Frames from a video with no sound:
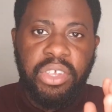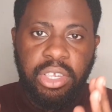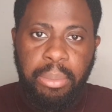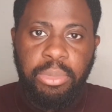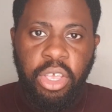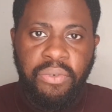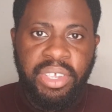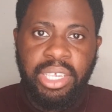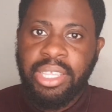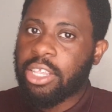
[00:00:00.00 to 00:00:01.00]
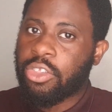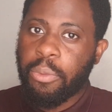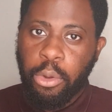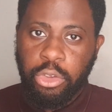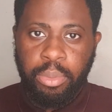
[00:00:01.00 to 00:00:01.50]
some services, that's not
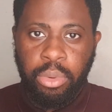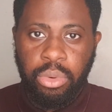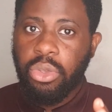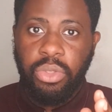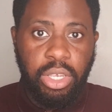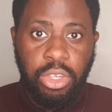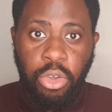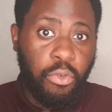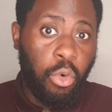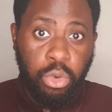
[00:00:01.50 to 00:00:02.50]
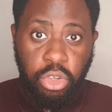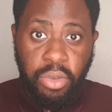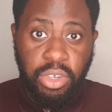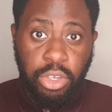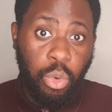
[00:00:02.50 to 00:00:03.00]
possible. So this is not for all
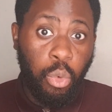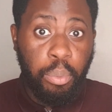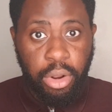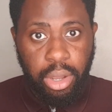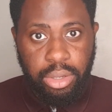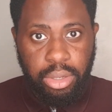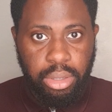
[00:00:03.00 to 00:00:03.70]
services or all products.